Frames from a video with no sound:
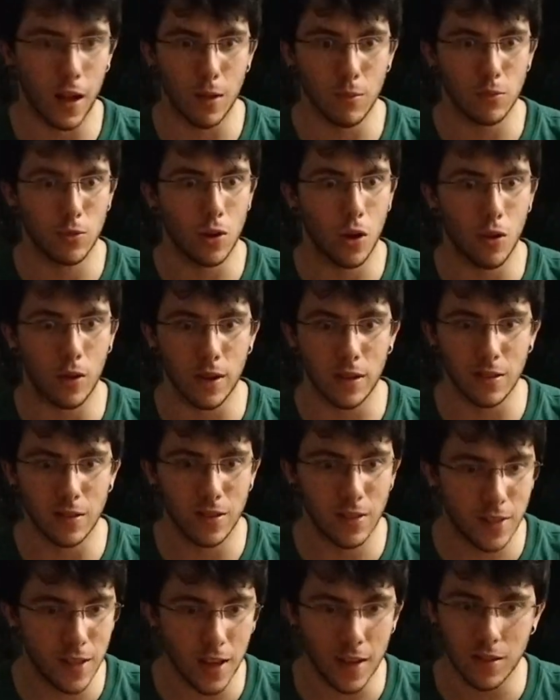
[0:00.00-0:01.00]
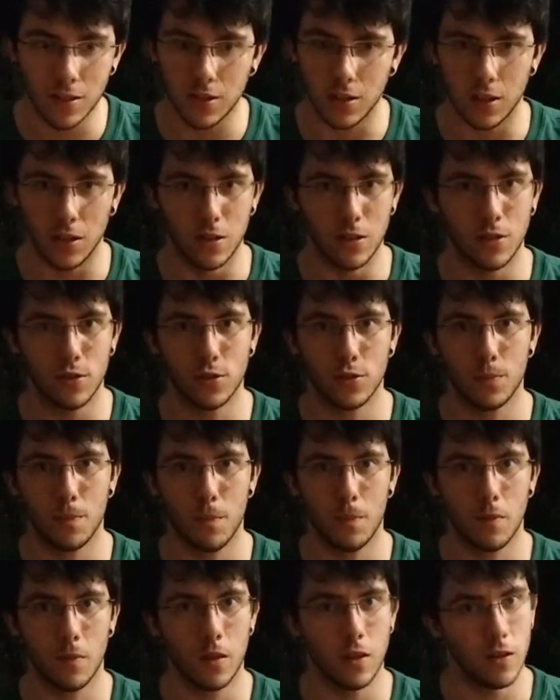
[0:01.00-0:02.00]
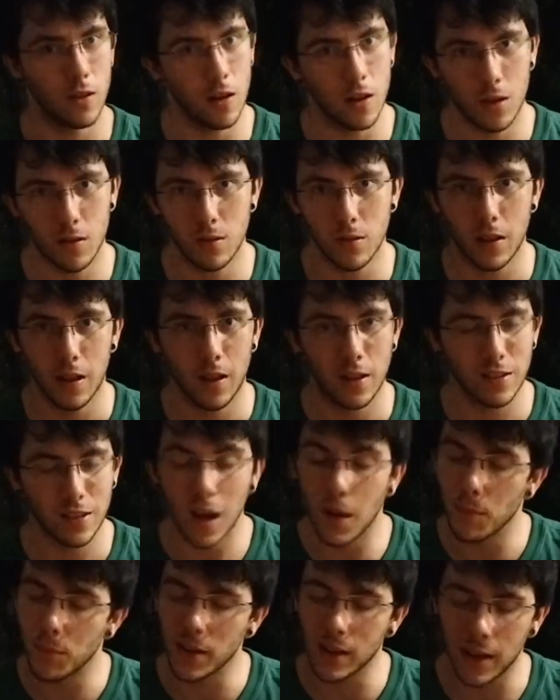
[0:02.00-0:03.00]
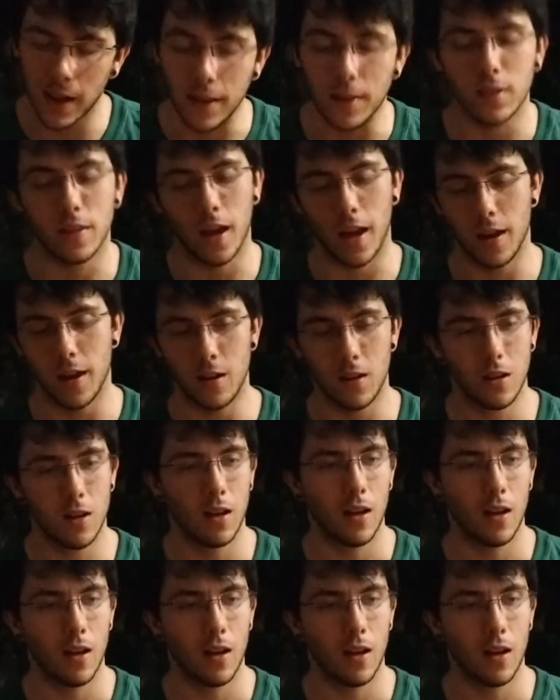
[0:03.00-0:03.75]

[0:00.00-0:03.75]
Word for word: I'm talking six years, you know, something like that.